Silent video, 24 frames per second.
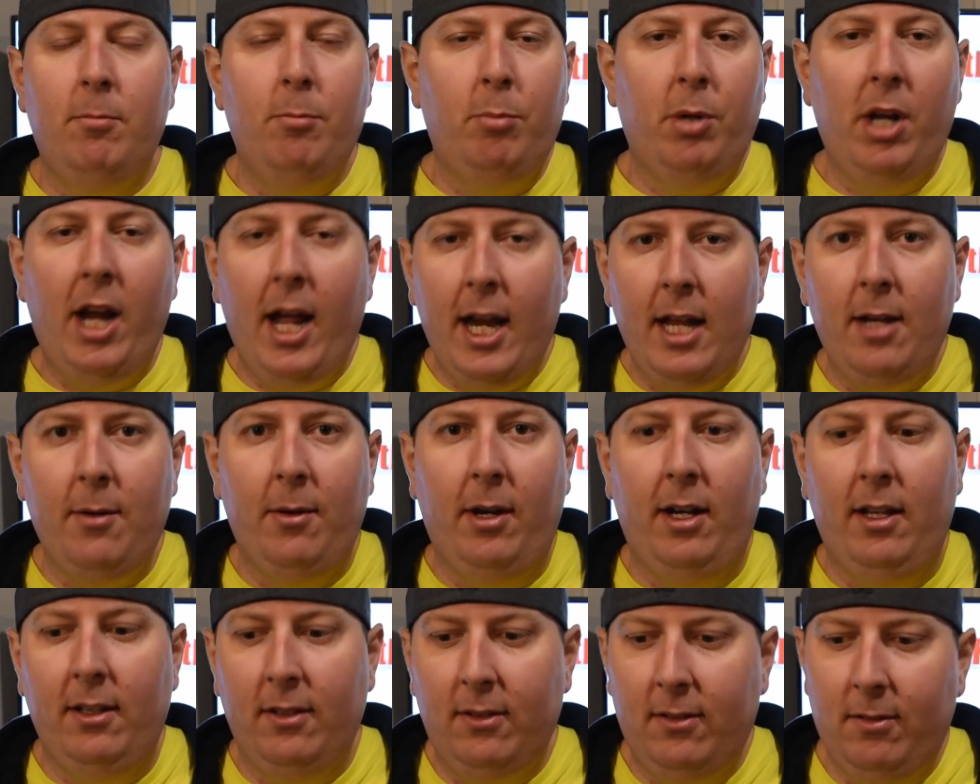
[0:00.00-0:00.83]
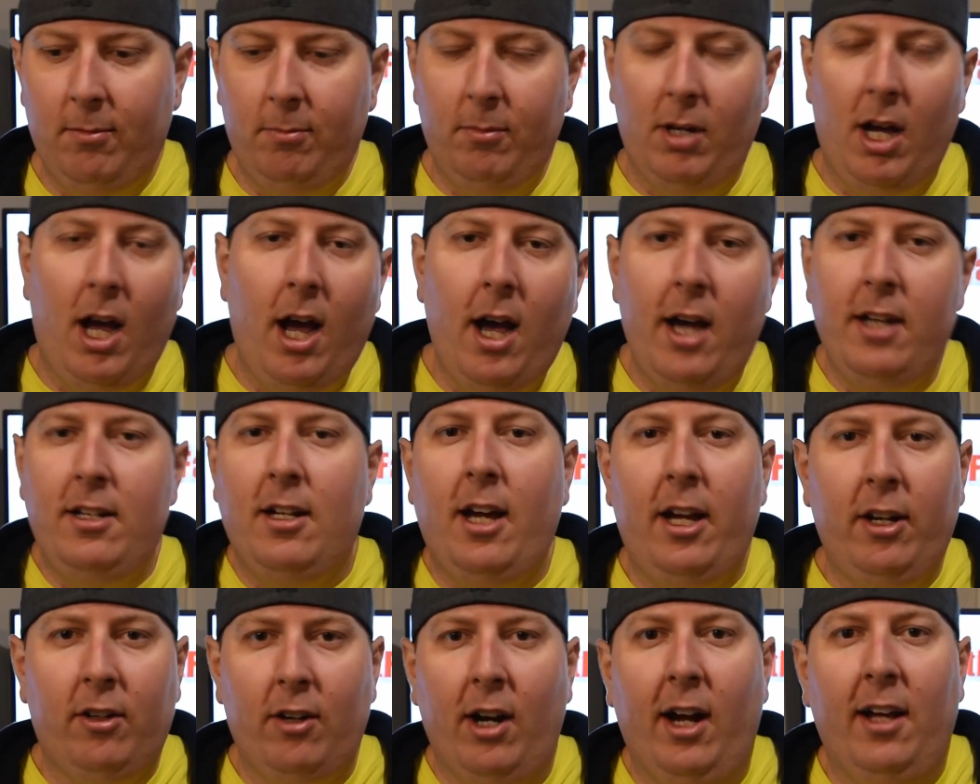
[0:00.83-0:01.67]
But anyways, I
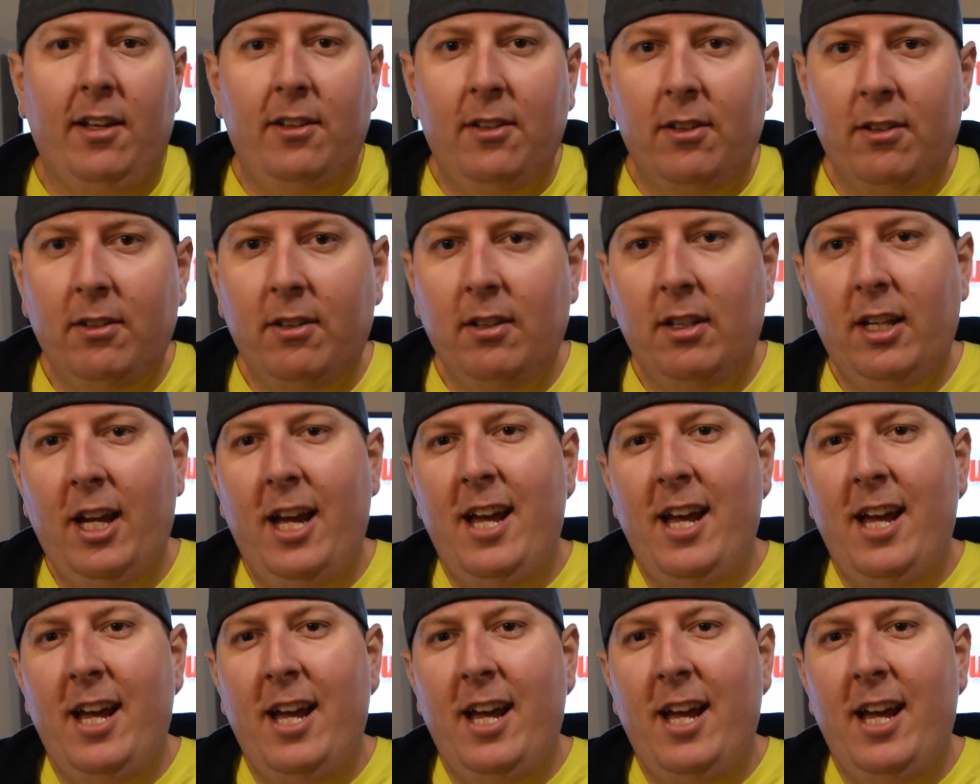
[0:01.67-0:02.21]
digress.